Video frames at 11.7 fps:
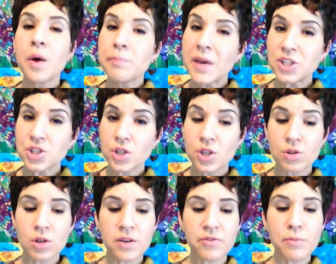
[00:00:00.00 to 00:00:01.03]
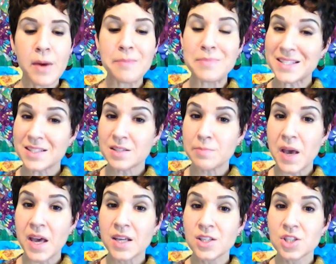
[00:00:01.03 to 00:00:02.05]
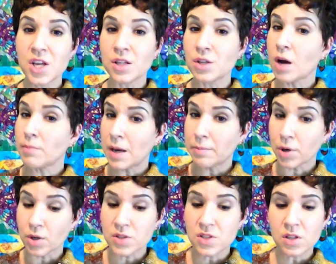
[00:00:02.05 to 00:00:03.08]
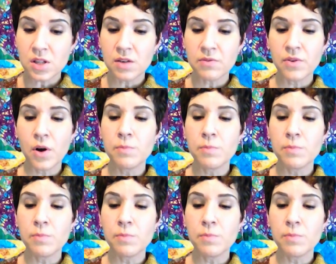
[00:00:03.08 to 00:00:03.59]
Make sure you look for my business page and not my personal info,